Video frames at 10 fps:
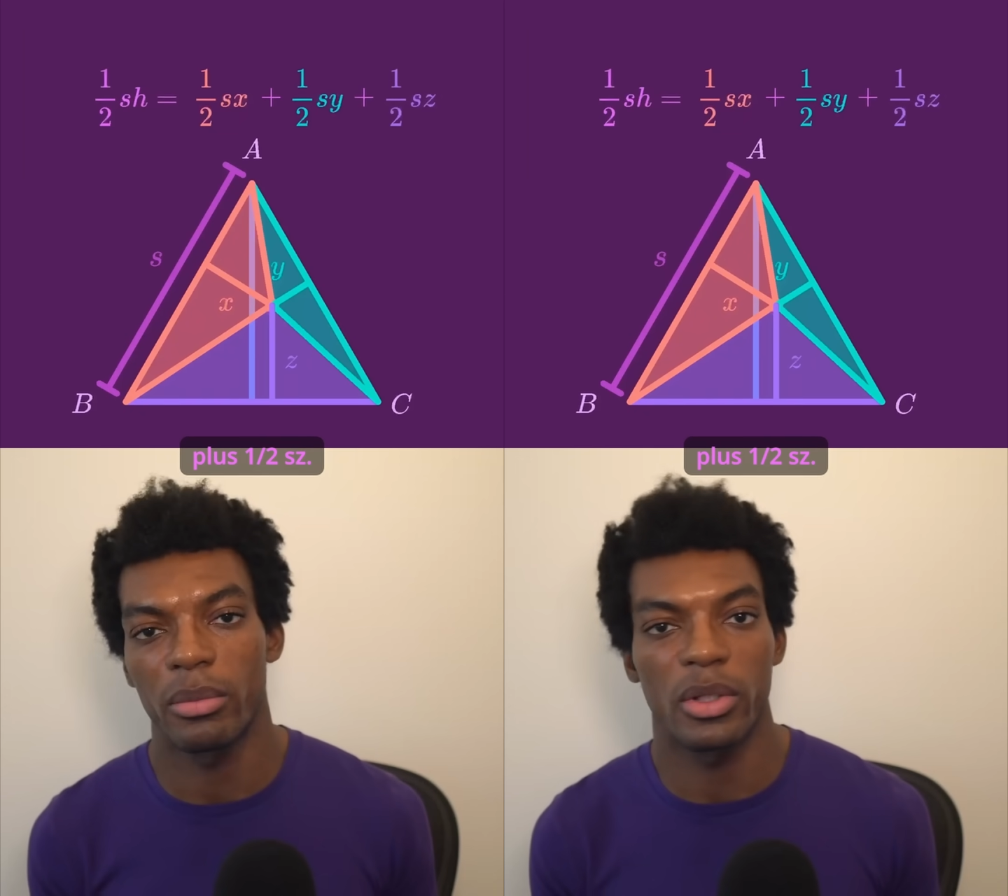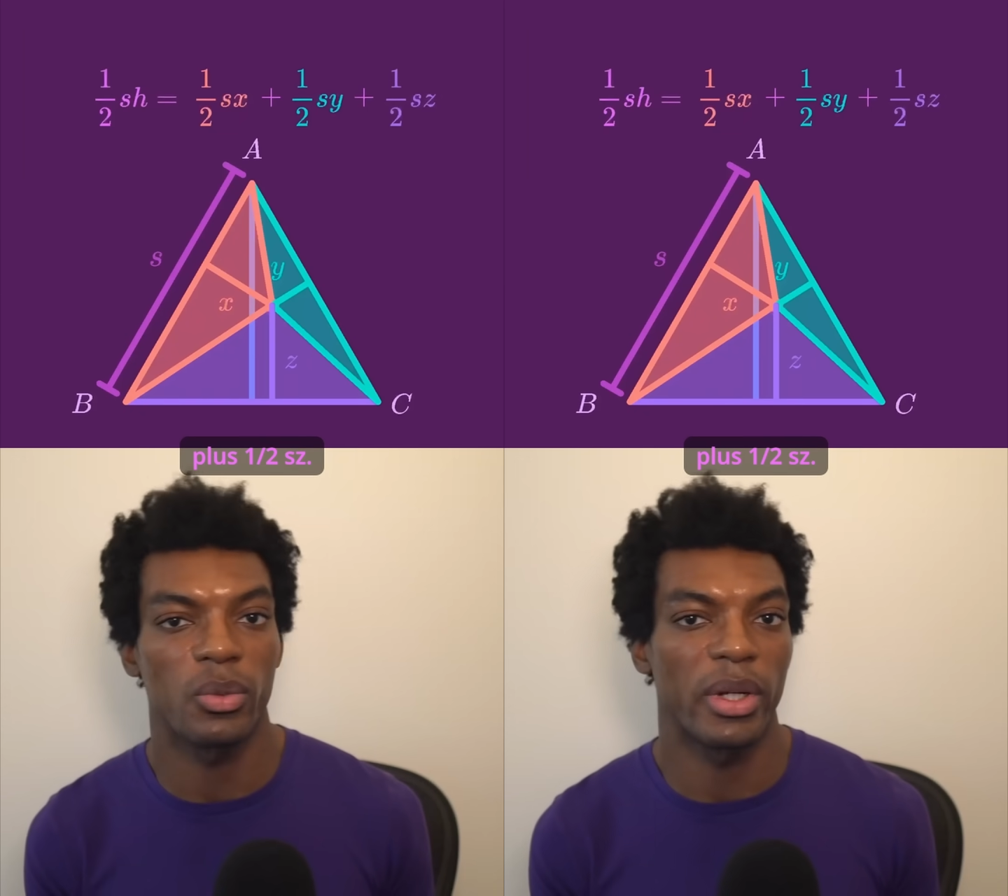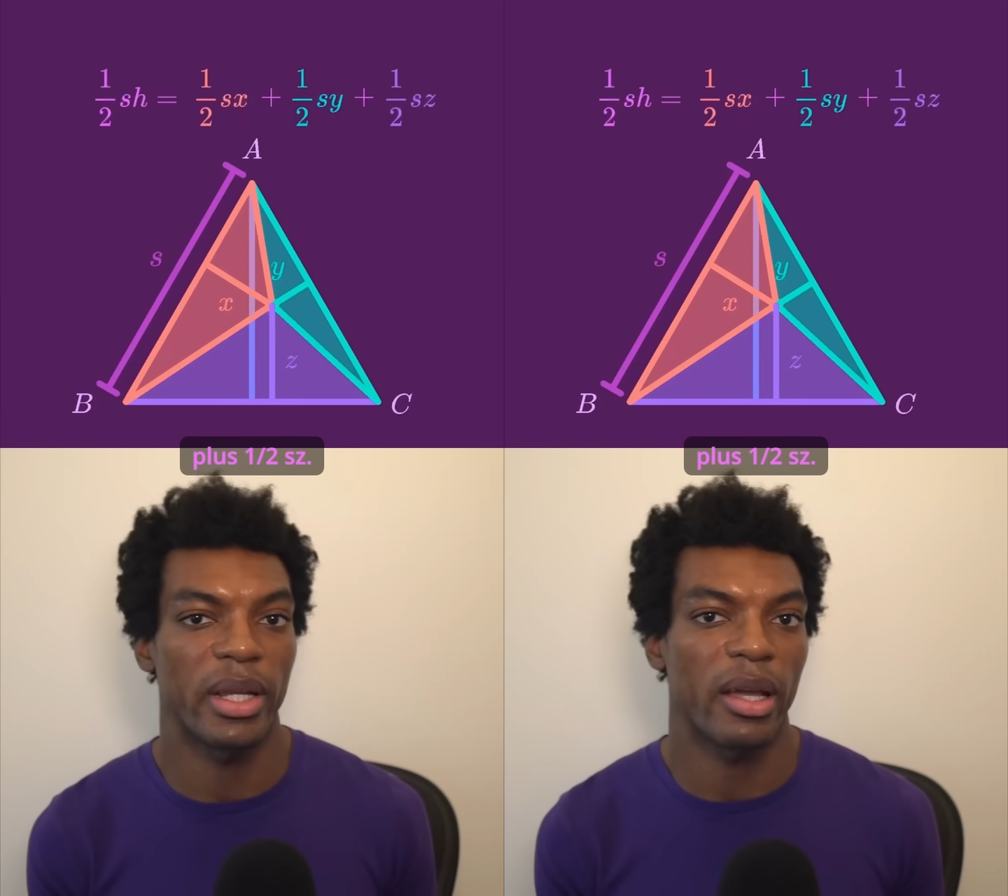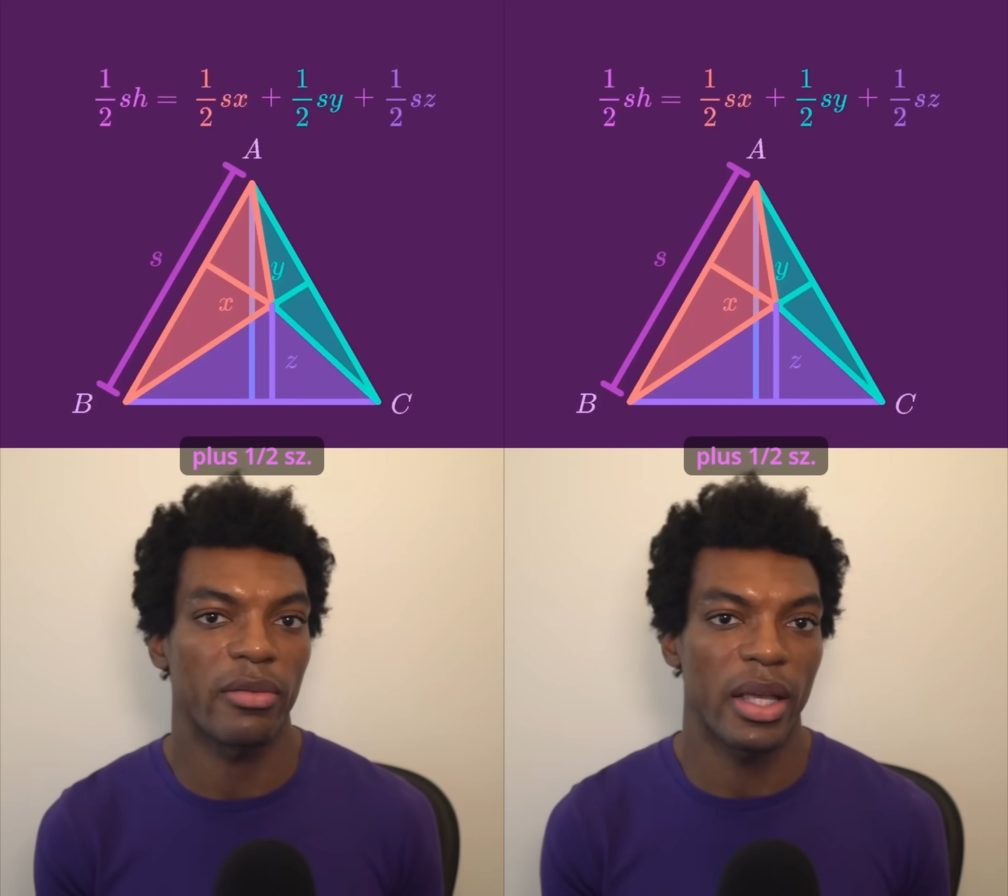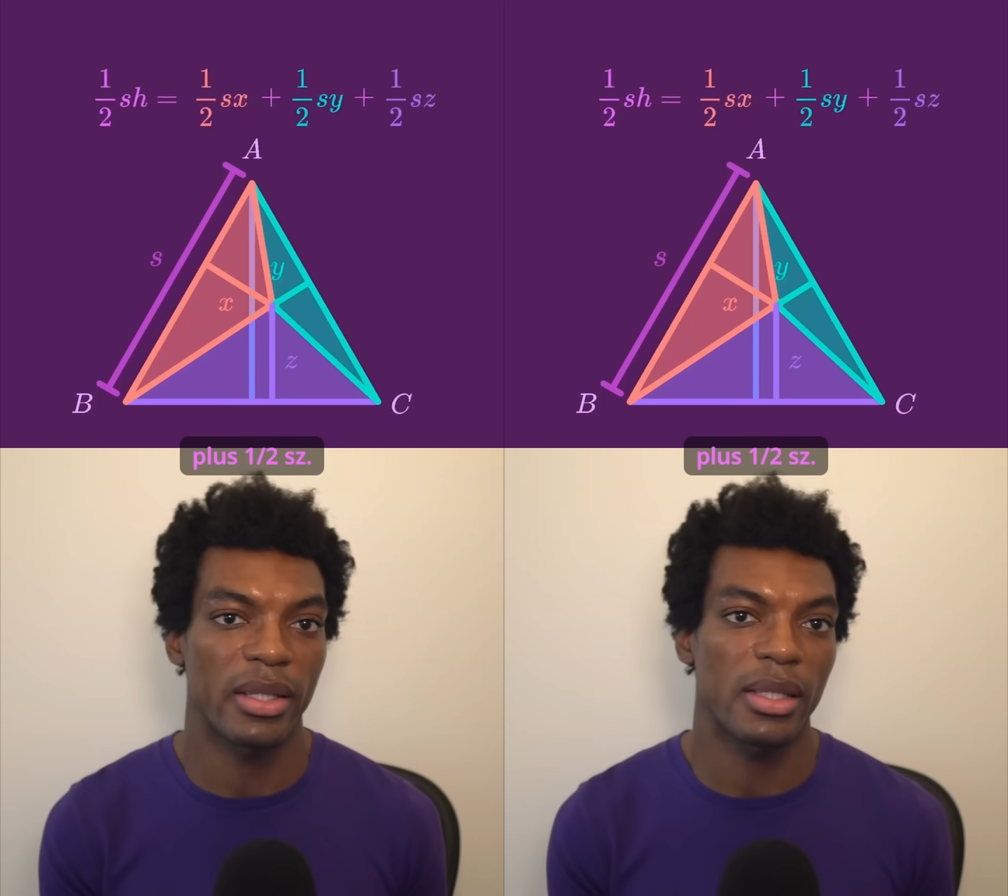plus 1/2
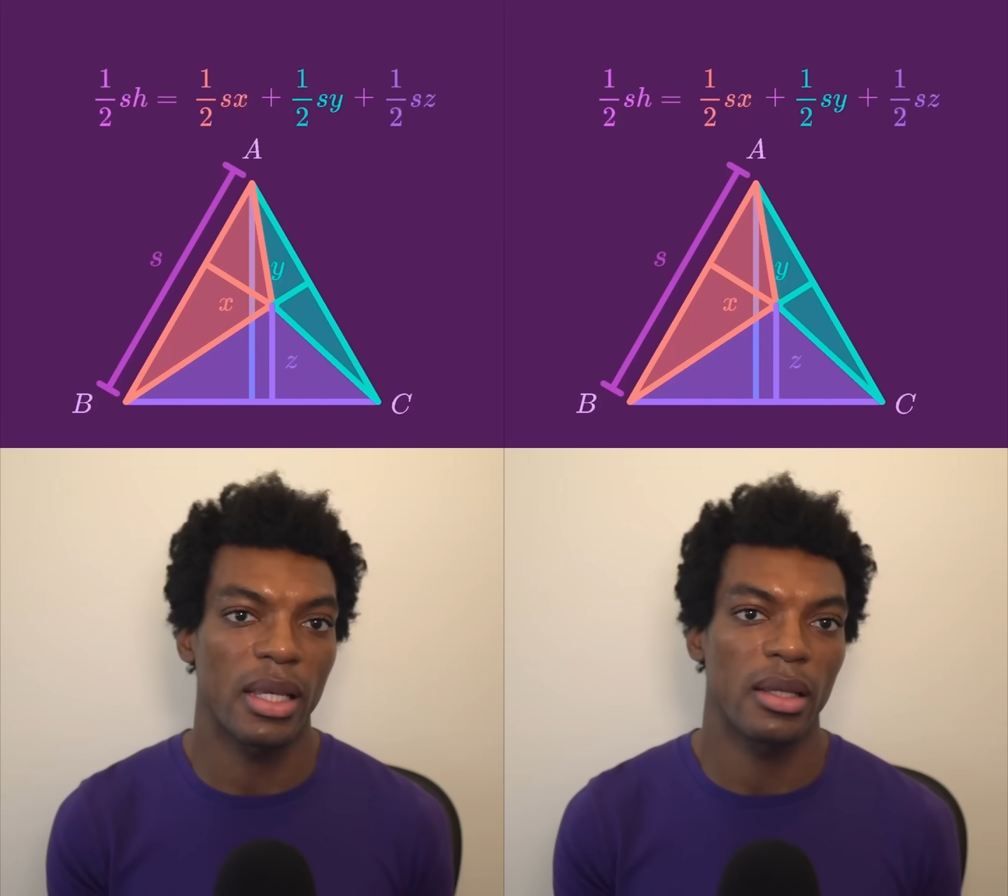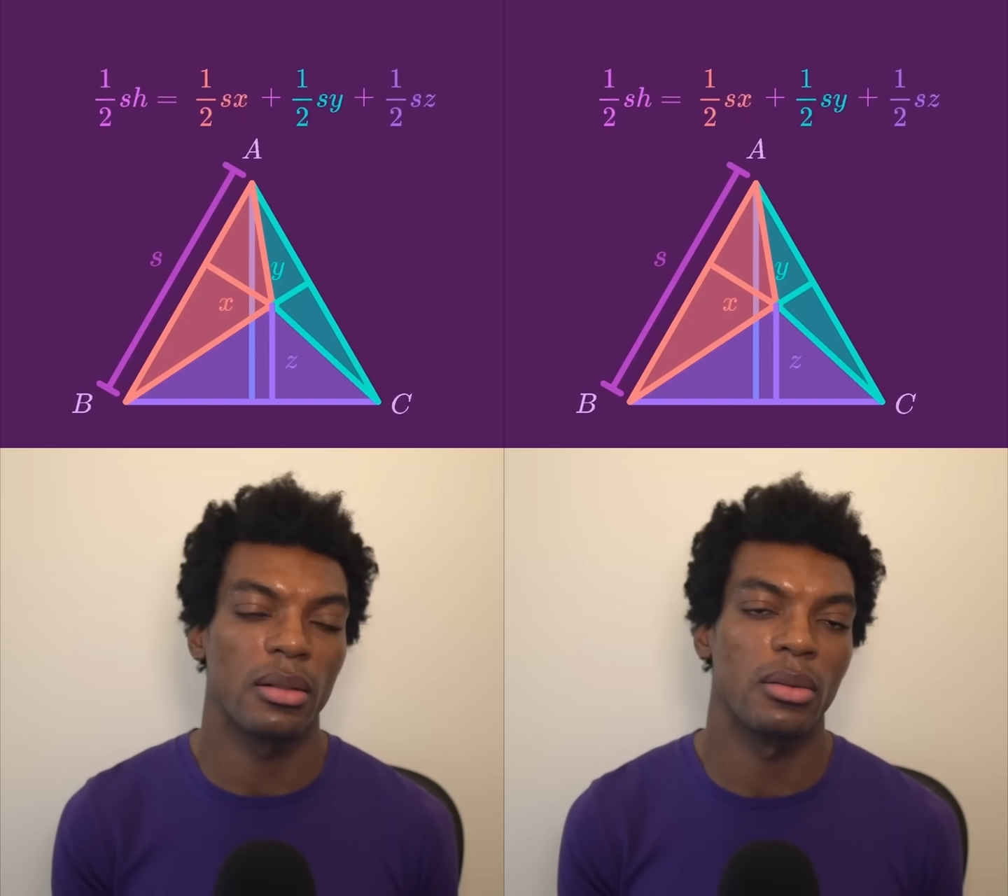SZ.